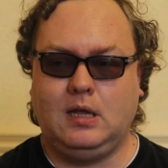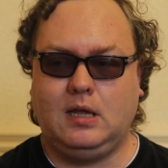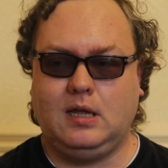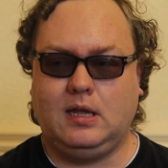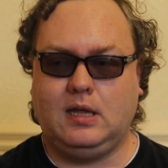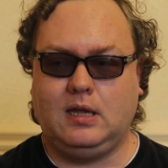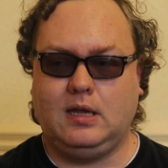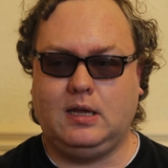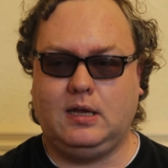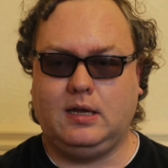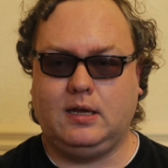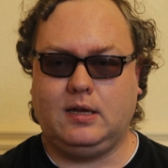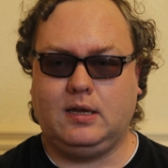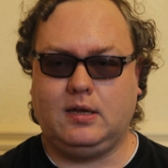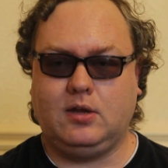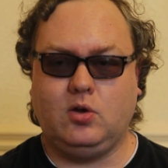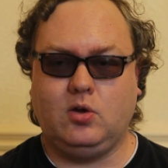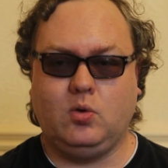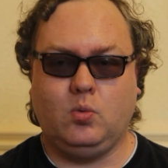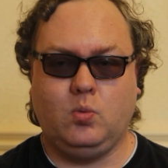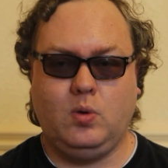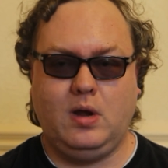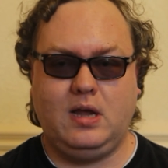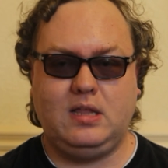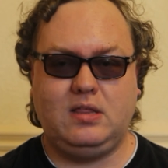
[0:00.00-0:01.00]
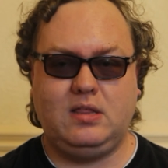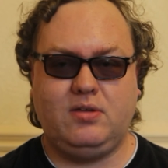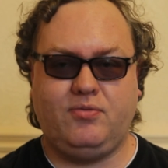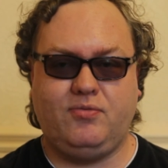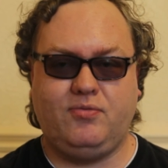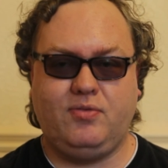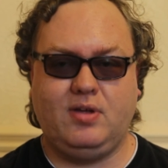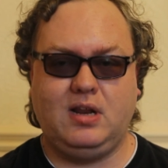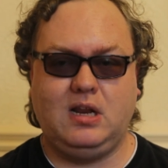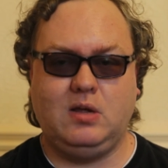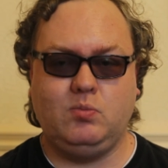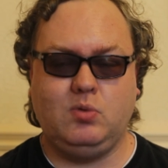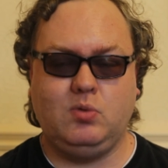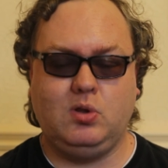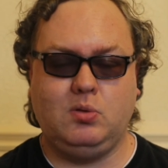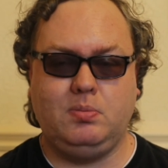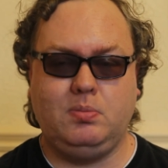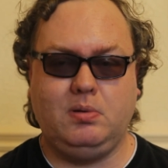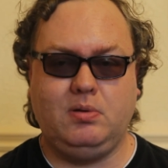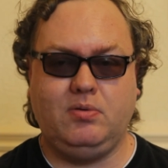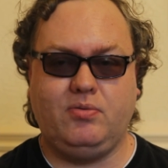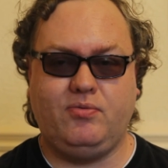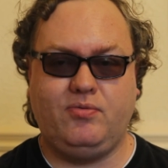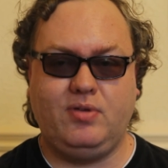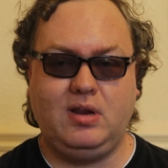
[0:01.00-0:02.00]
uh, where the film will
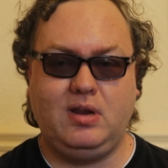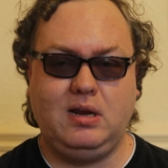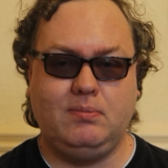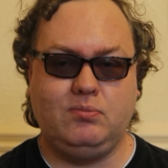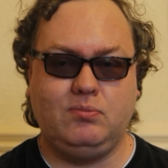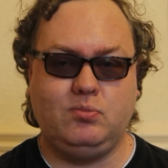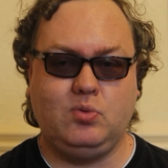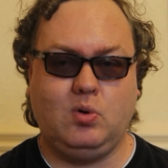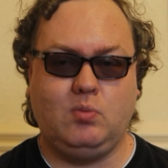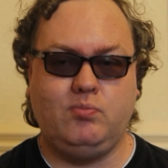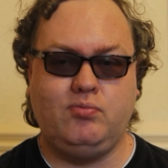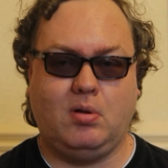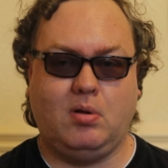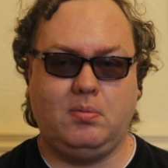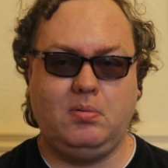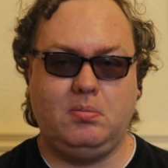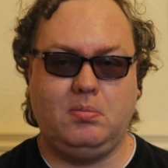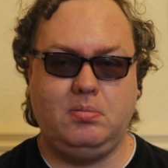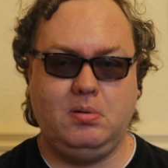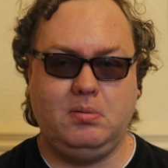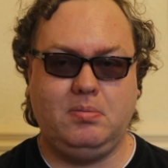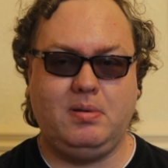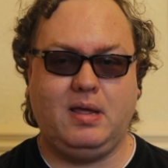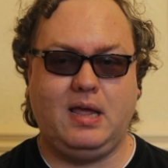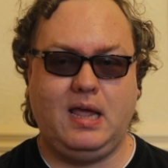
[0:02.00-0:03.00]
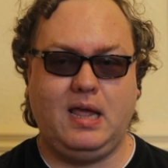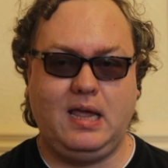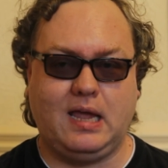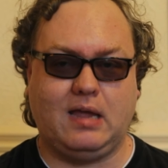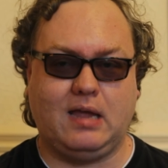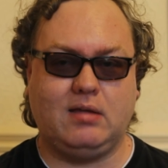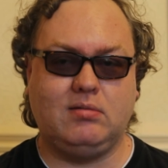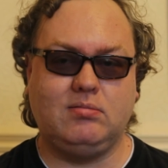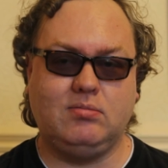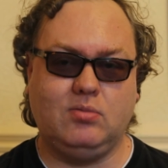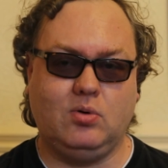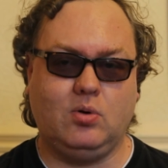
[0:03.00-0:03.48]
be filmed will probably be here,